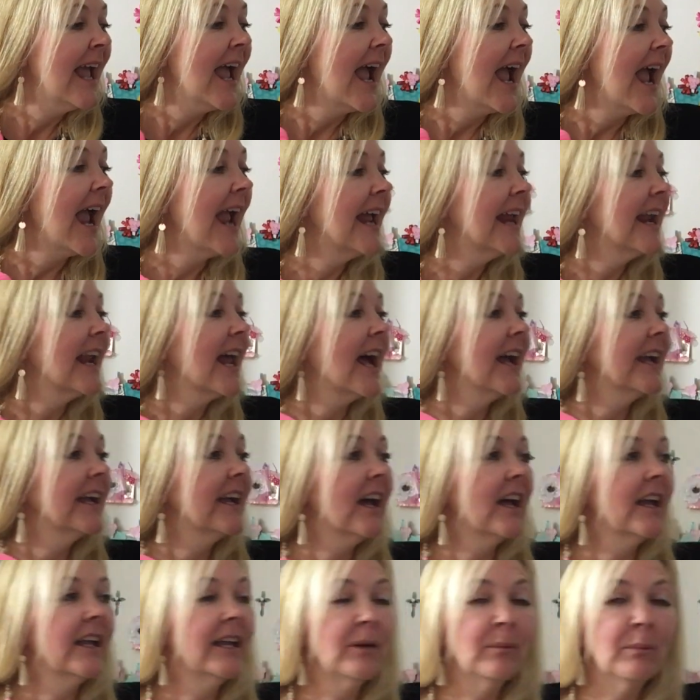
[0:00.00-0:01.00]
and I
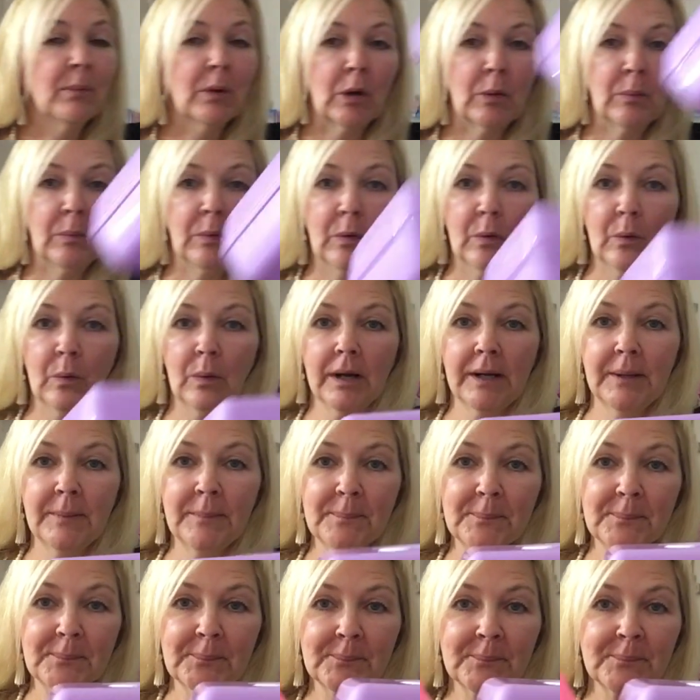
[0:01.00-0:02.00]
got a purple one.
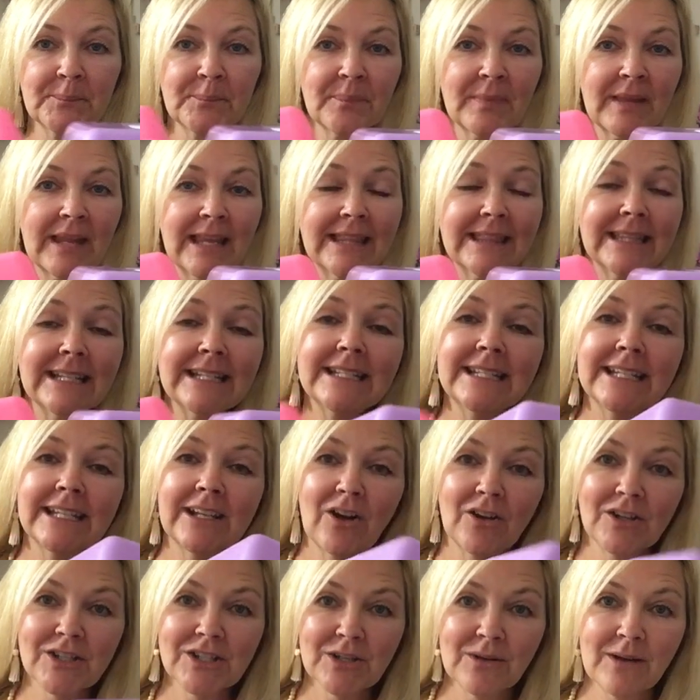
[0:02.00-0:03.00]
They did
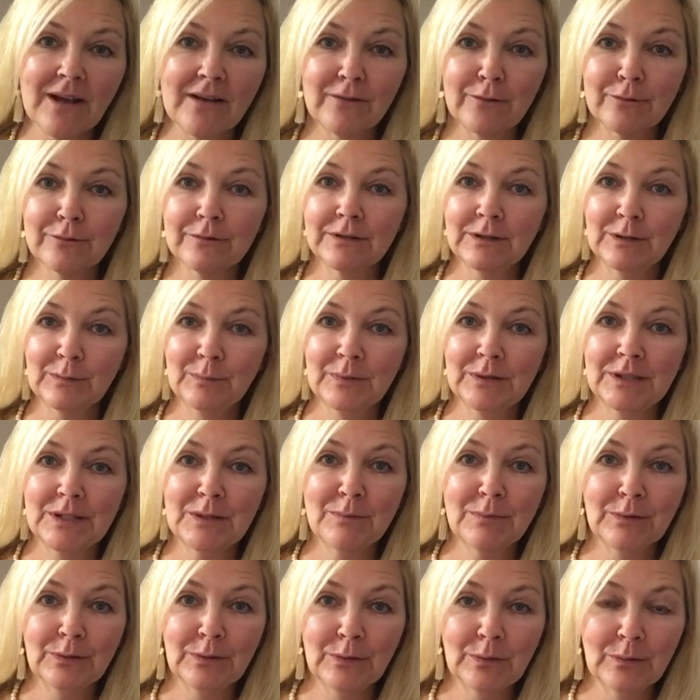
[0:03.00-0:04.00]
also have a really pretty
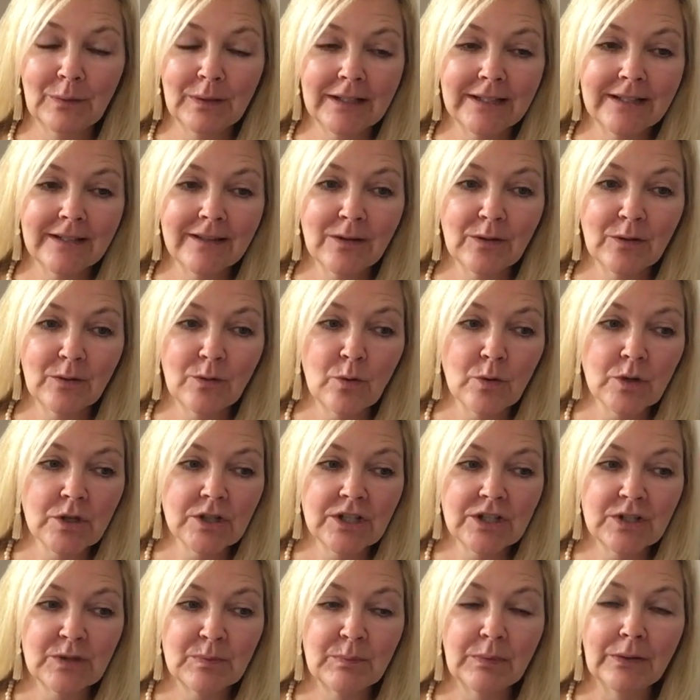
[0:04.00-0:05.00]
blue one, the
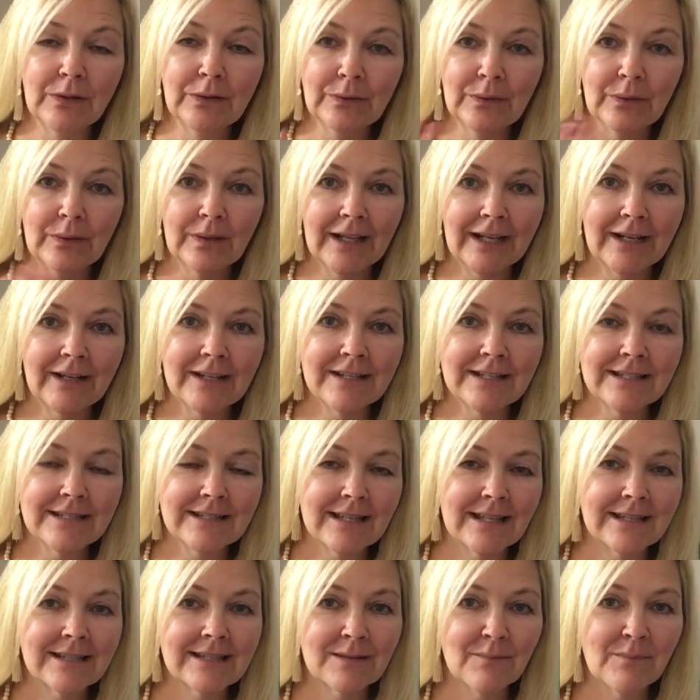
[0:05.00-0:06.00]
gorgeous blue like in,
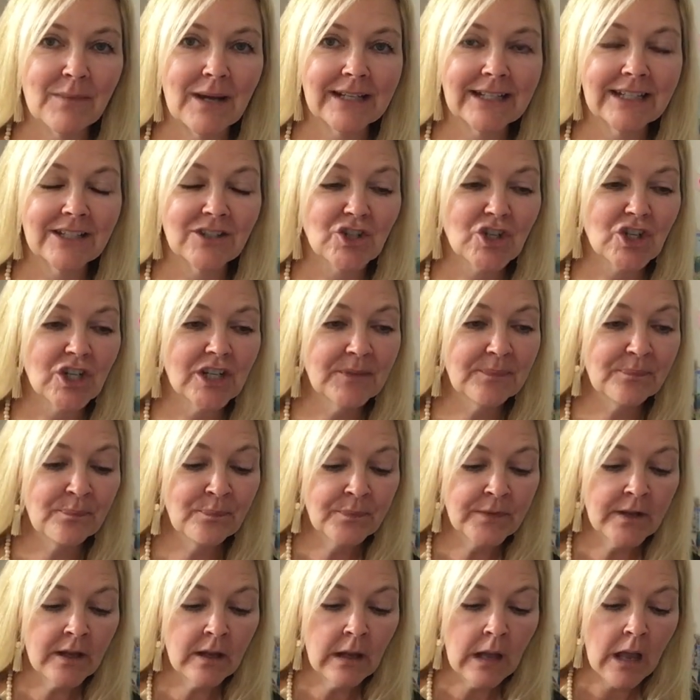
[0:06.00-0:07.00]
that's in my kitchen.
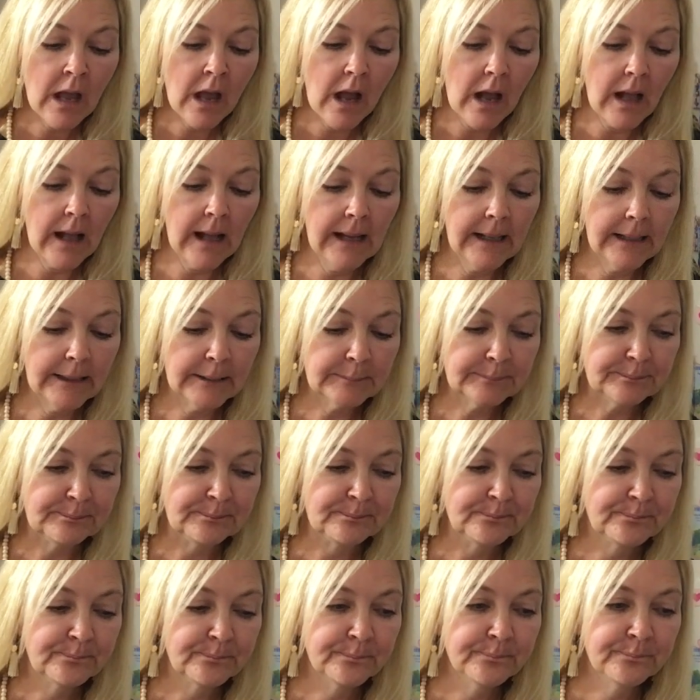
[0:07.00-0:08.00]
Um,
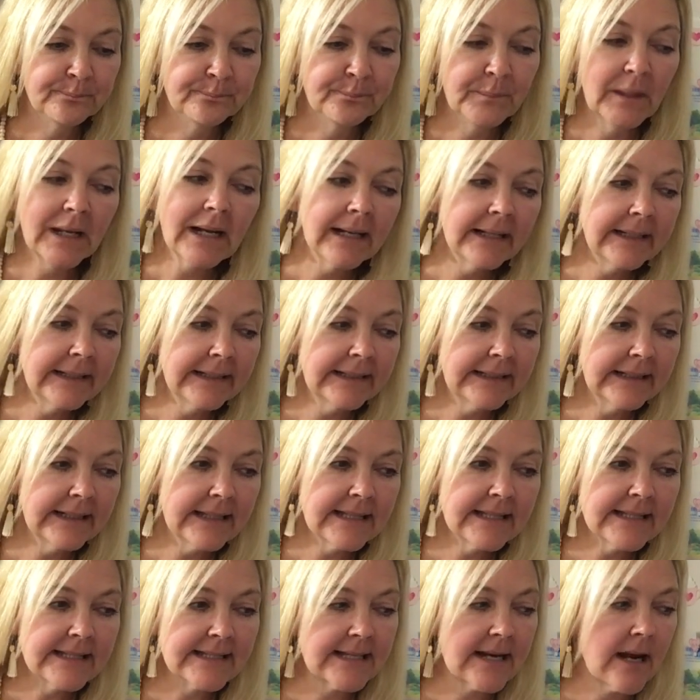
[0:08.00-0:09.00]
but I didn't get it
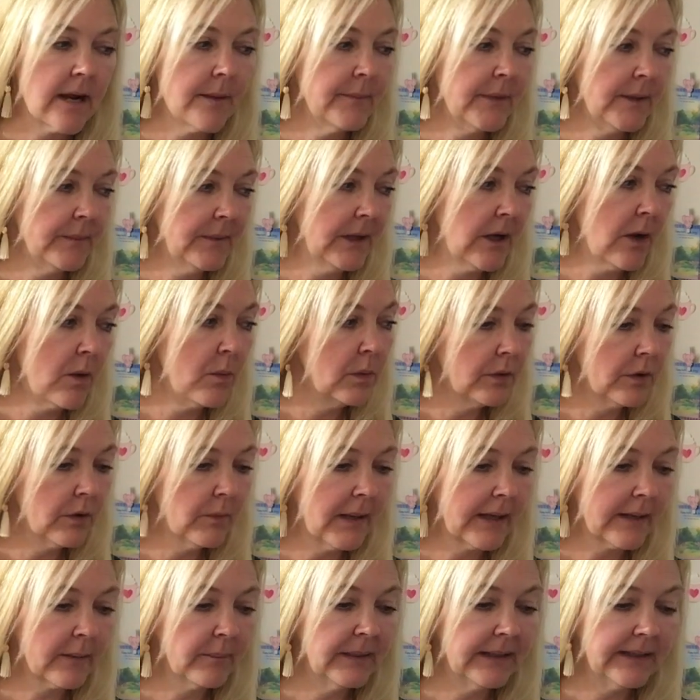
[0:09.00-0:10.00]
this time. Maybe I will go
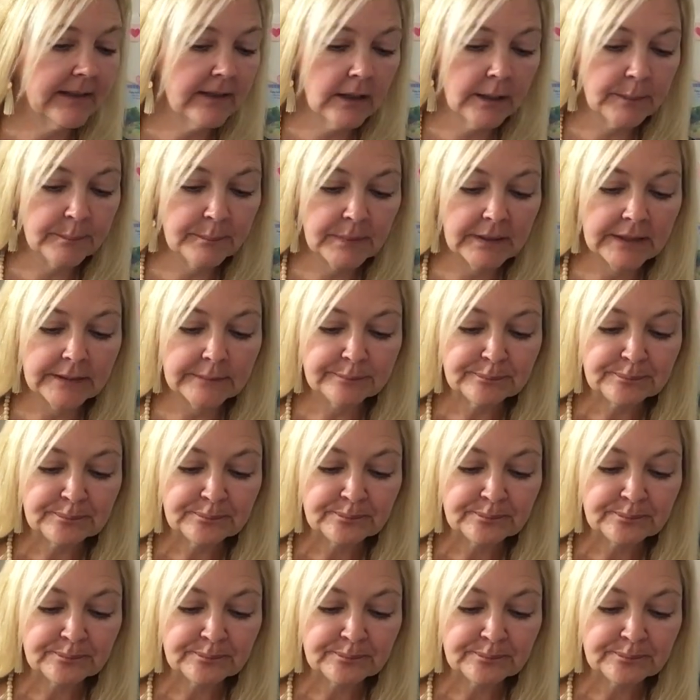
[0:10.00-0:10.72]
back and pick it up. But